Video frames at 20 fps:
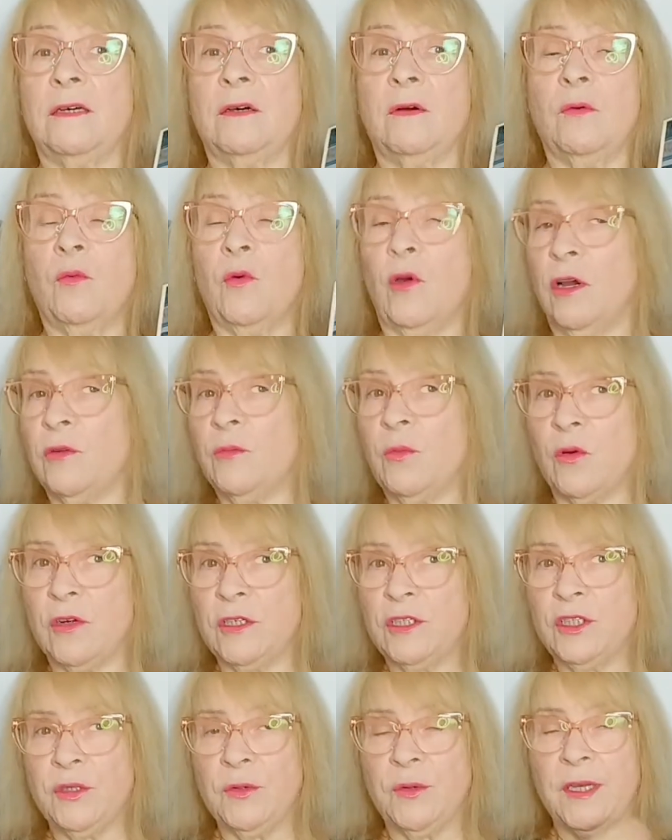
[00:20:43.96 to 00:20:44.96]
World
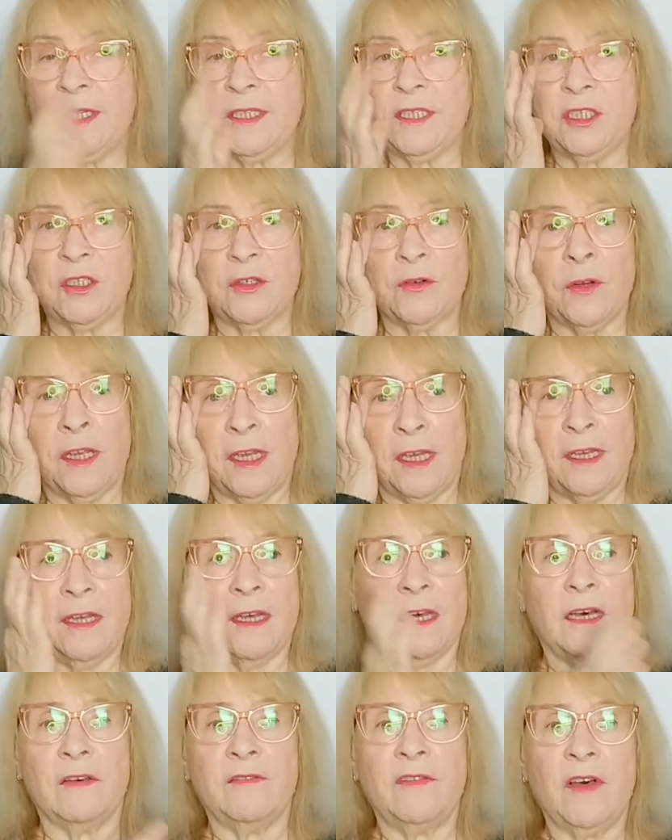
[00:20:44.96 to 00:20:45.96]
War II history,
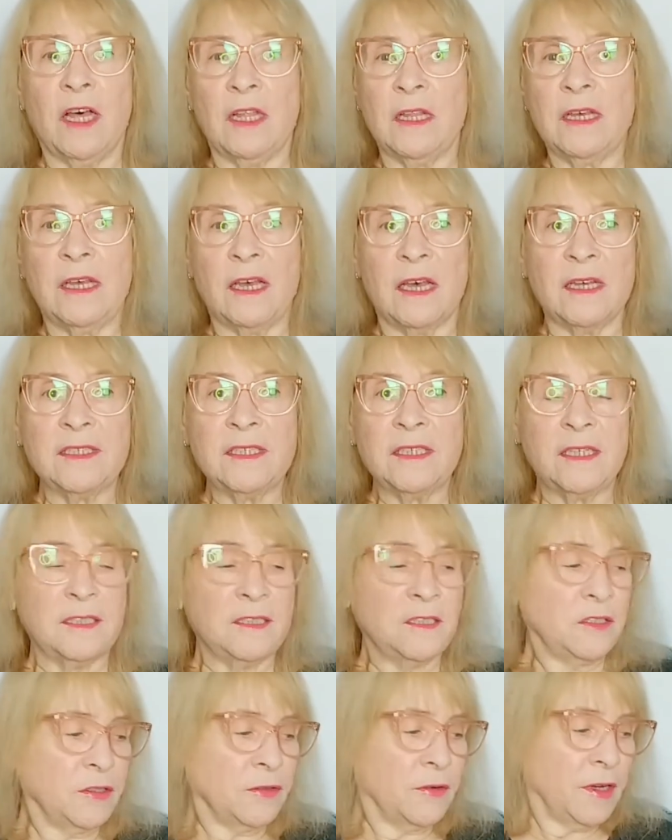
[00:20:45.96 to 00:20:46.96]
of Holocaust
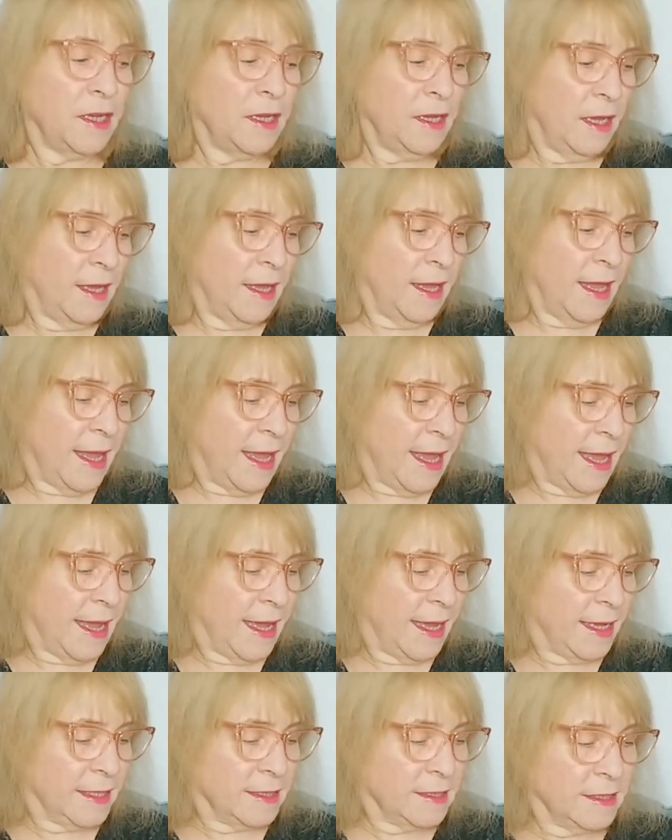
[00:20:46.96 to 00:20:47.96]
history,
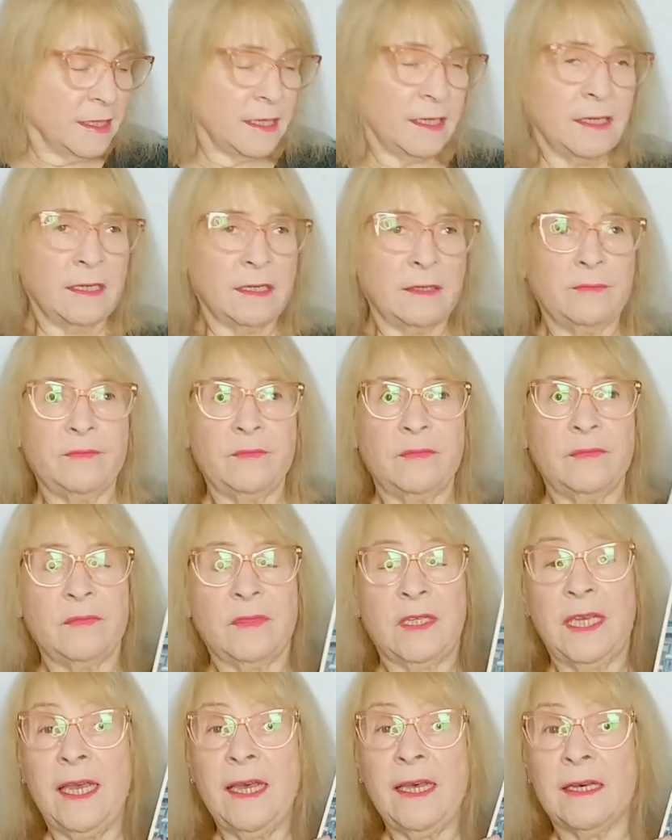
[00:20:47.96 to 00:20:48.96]
and
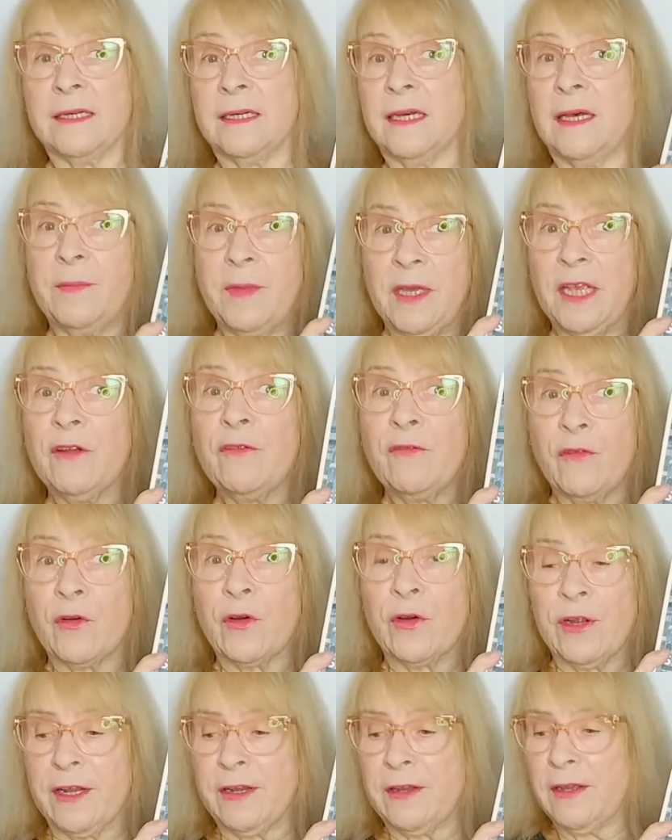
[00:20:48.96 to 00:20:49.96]
yeah, I'm here
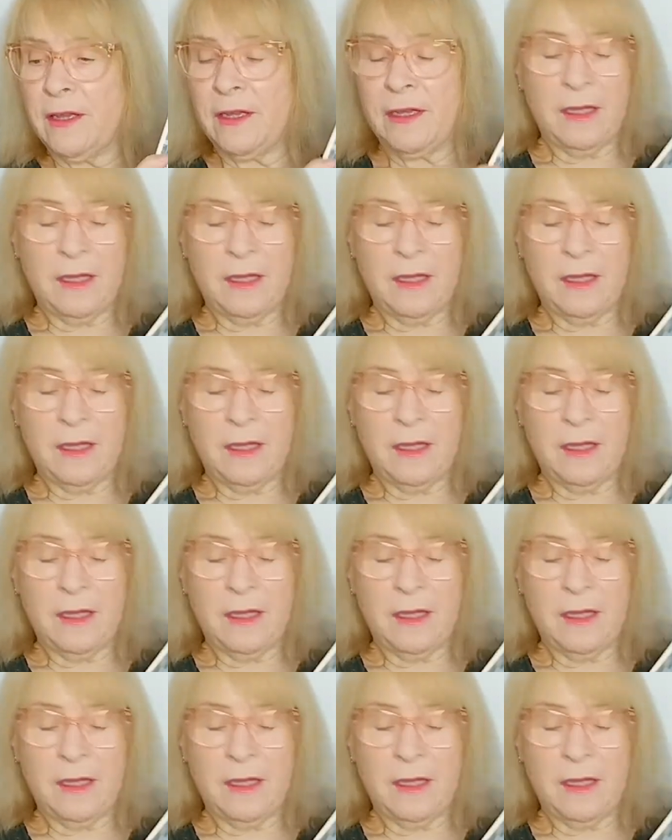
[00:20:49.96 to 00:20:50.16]
for it.